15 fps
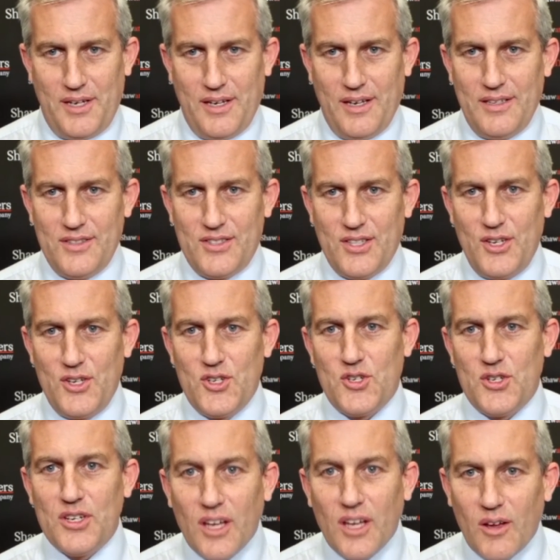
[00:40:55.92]
And so you
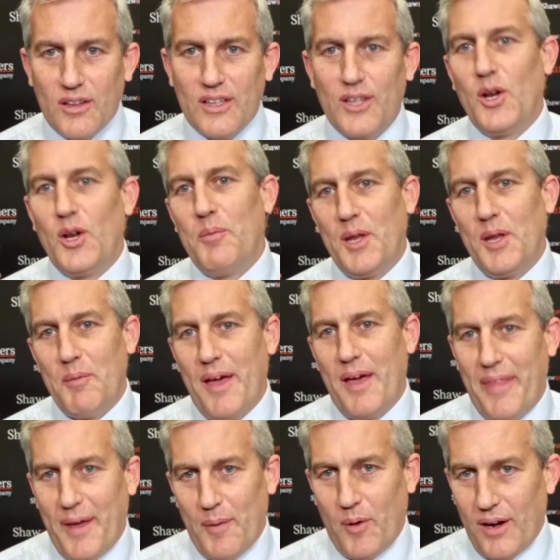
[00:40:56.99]
should know a little bit about
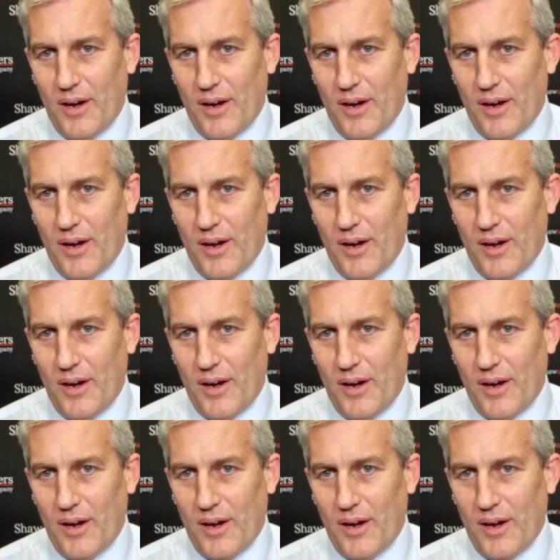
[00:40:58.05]
that one.